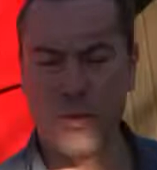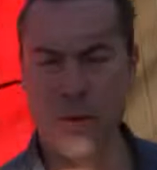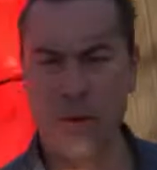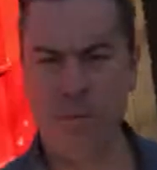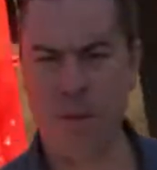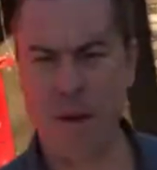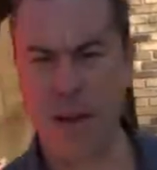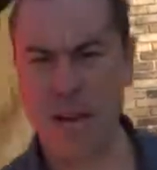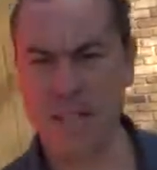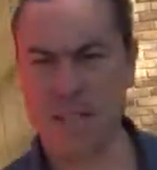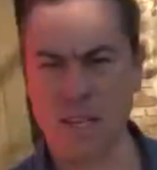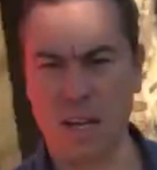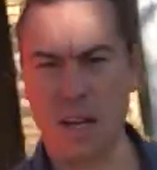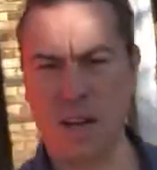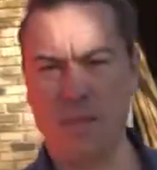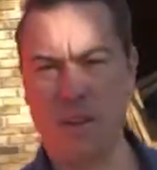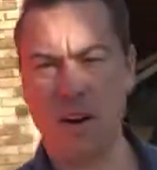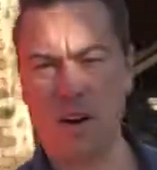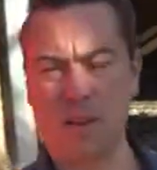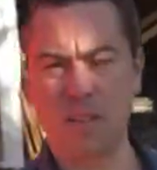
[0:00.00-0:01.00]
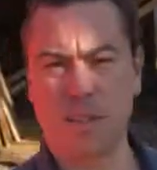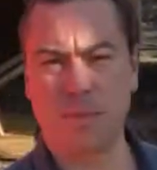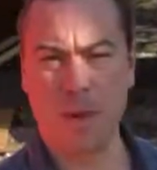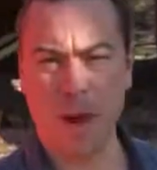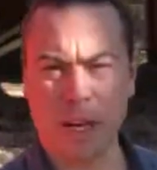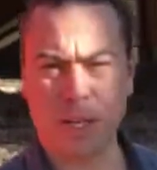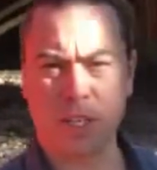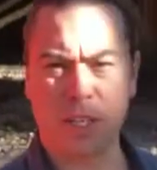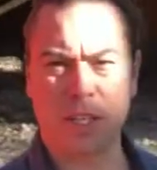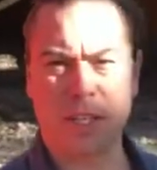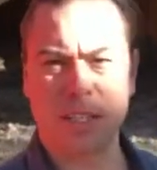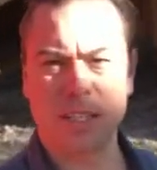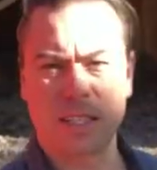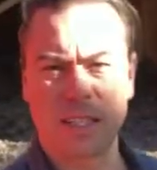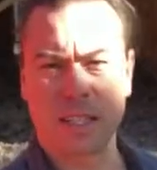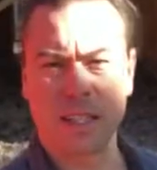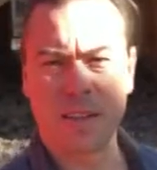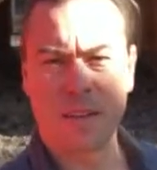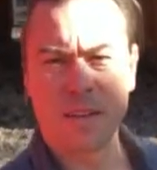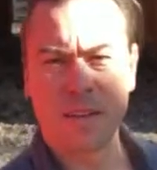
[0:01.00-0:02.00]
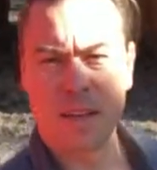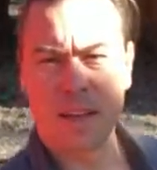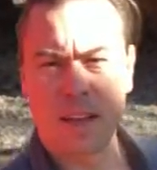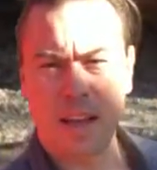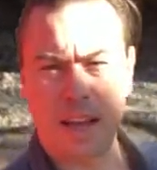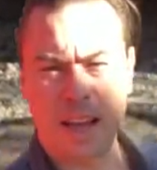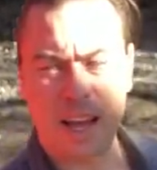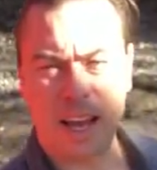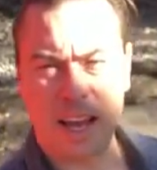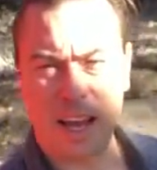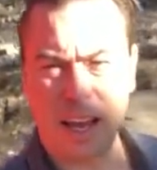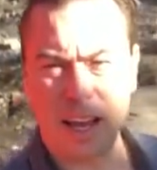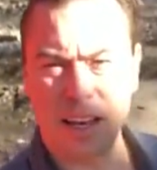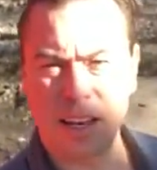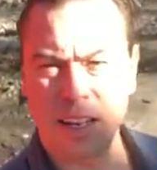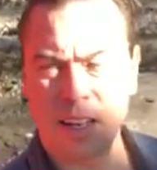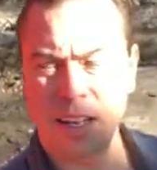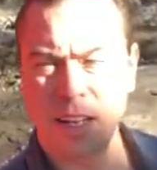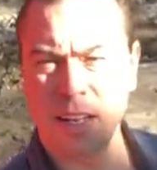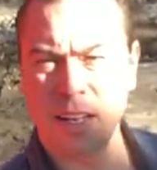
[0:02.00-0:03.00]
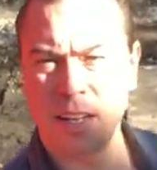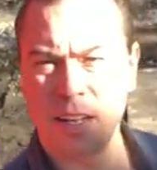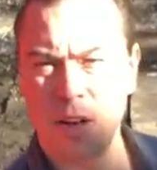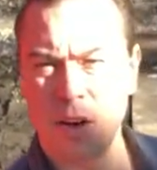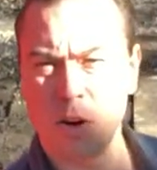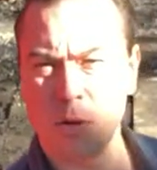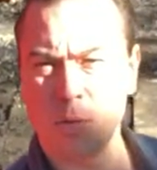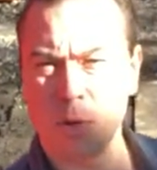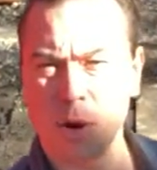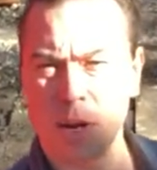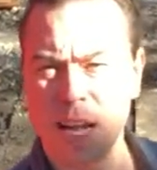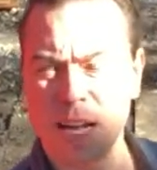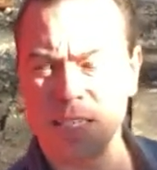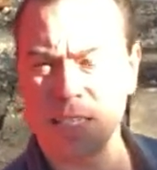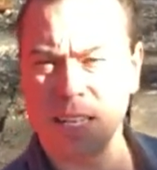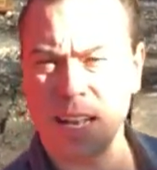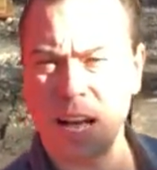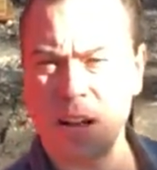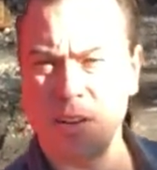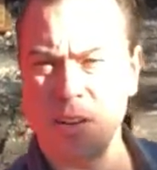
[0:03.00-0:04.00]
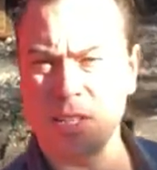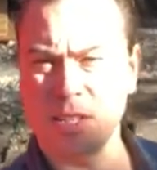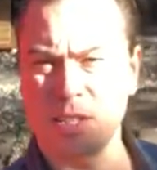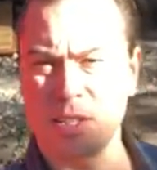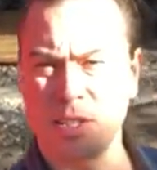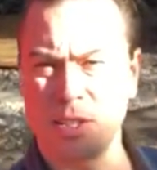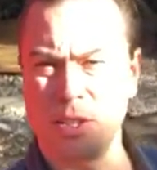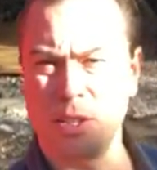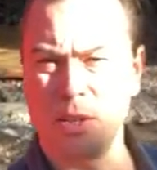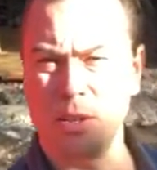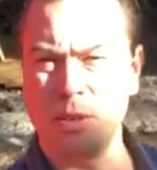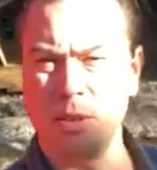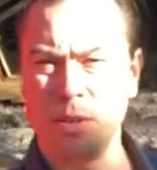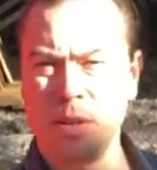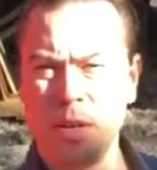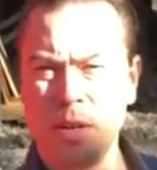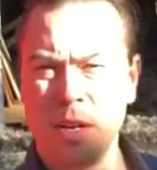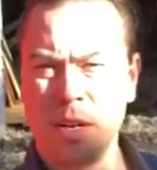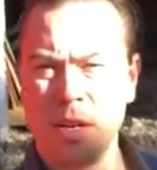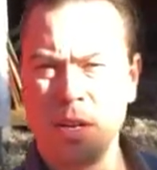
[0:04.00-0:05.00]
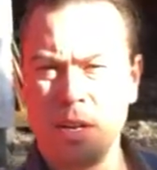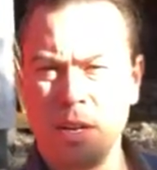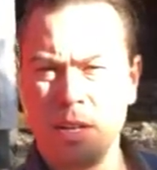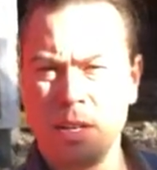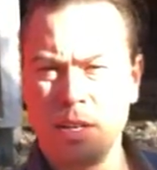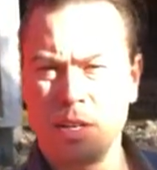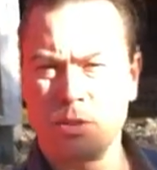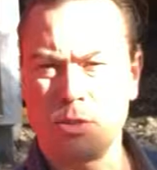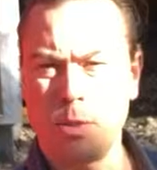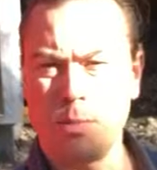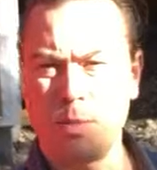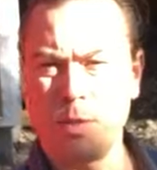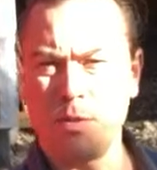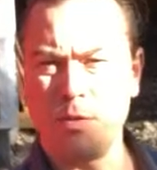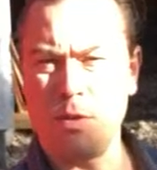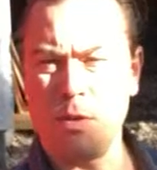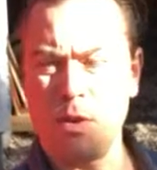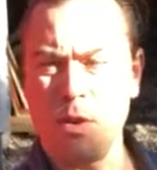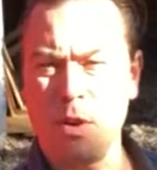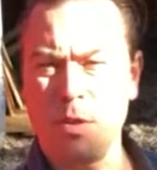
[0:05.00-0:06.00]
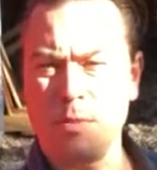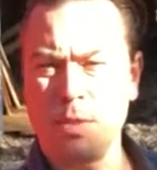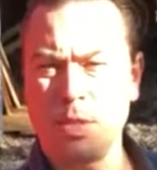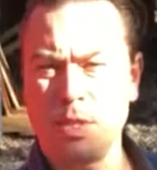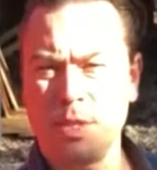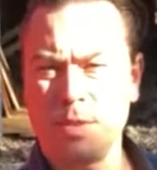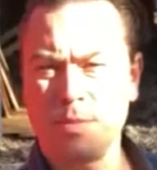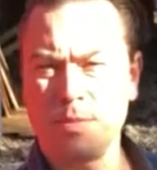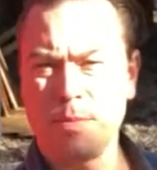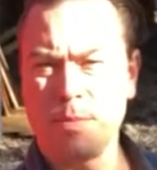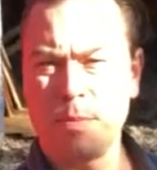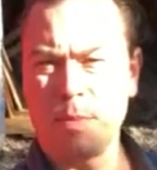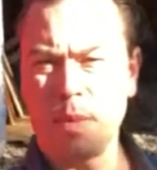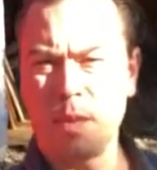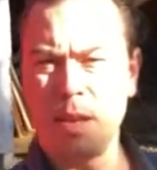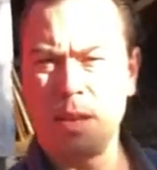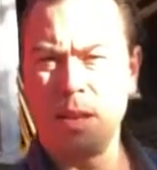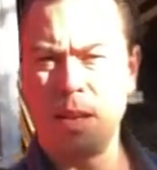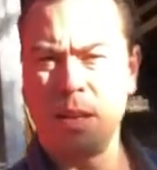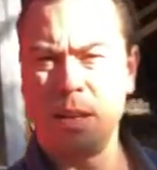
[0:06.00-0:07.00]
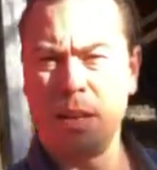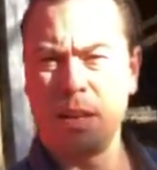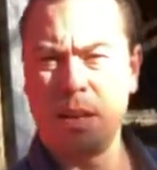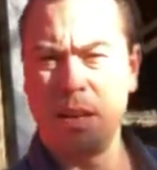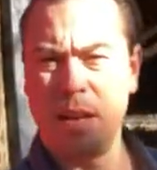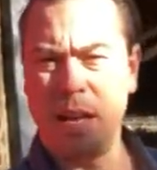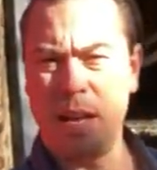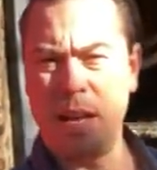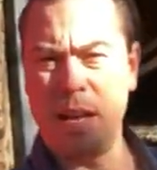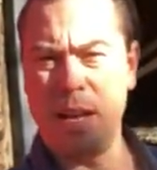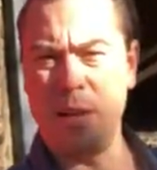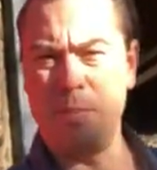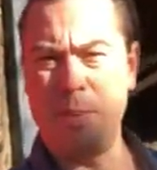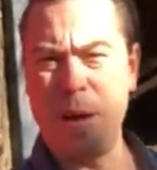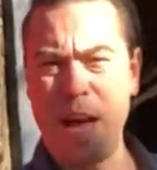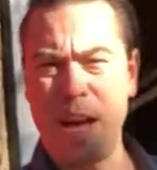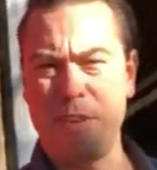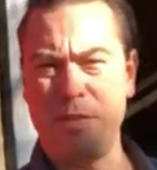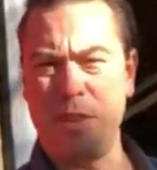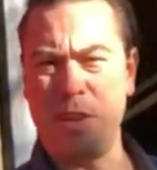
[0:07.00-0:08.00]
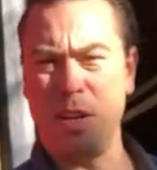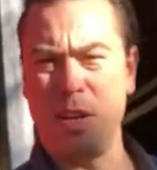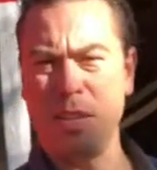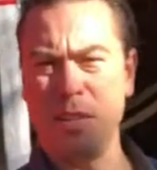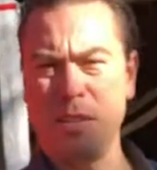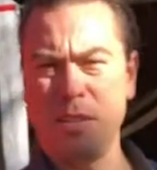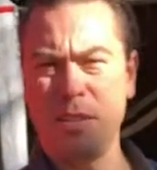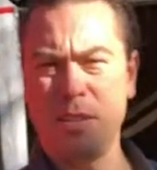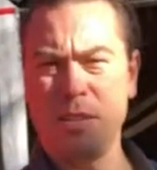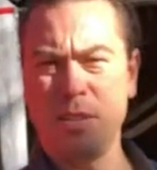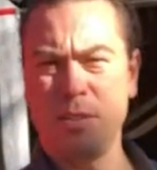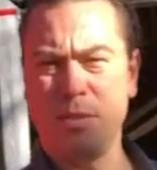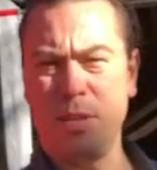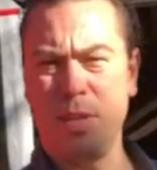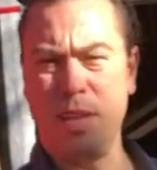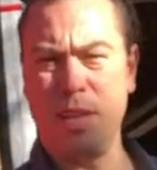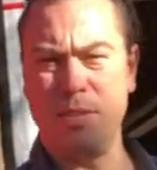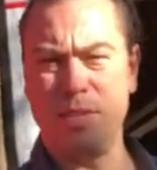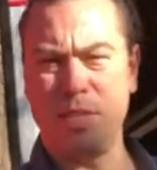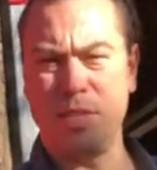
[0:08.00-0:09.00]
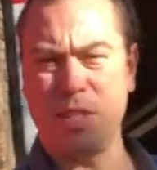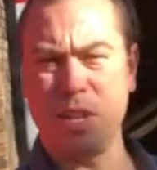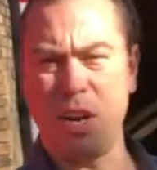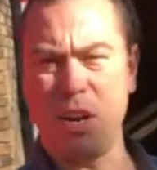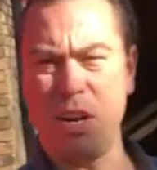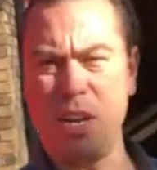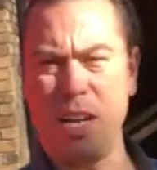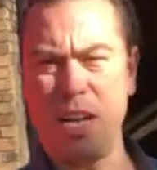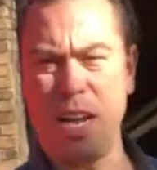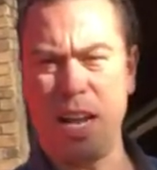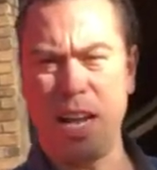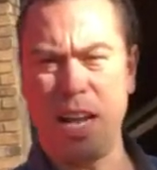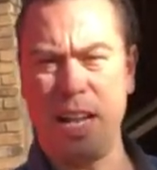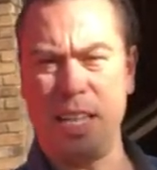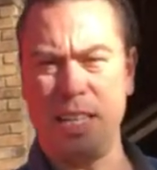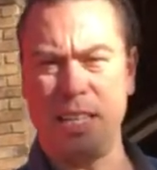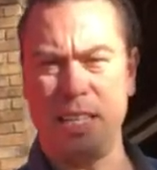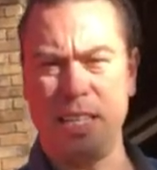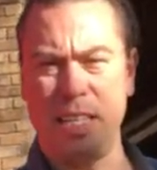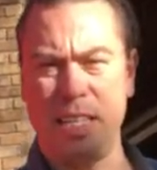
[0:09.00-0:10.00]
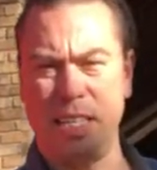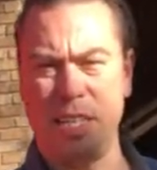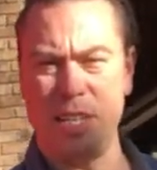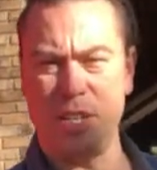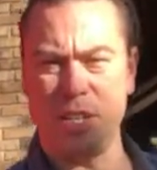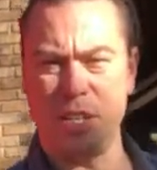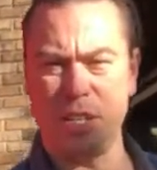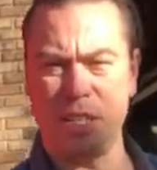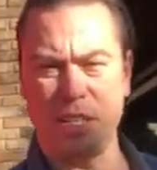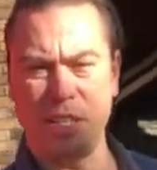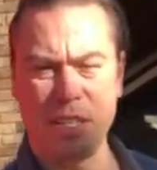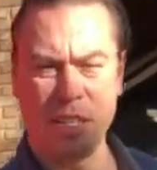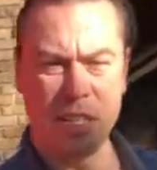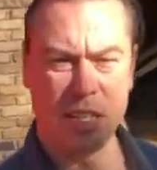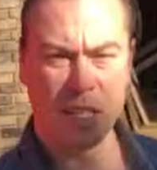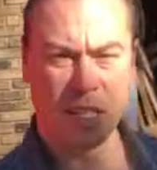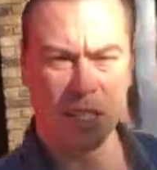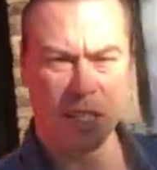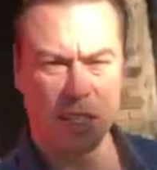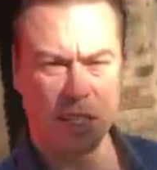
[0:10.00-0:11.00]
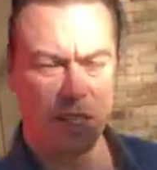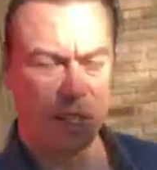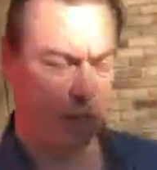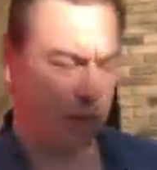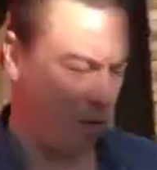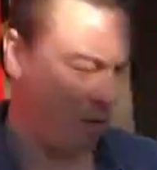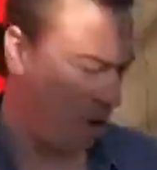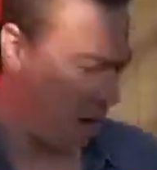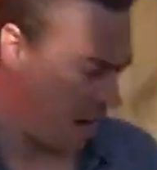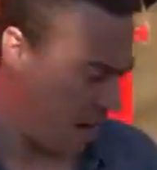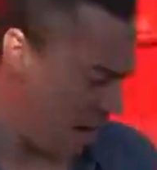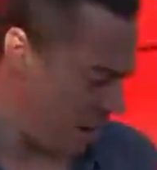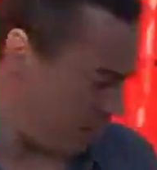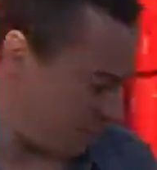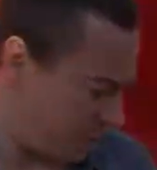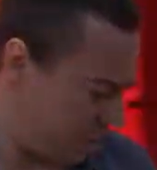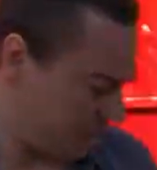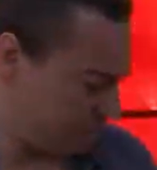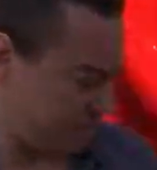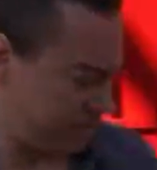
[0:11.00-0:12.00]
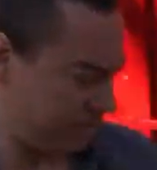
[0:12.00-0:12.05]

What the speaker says: We passed all of our inspections, and Oak Brook has allowed us to strip the forms and backfill. We have started on the addition, the garage,